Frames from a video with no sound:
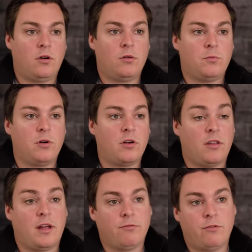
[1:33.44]
And we got
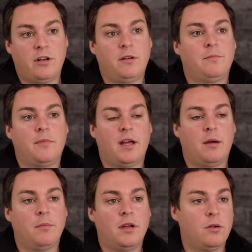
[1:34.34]
that running
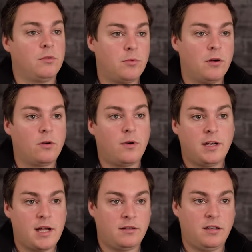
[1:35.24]
and it was working
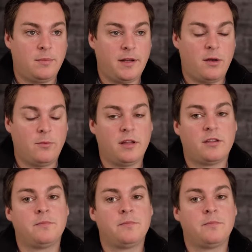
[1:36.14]
quite nicely to begin with.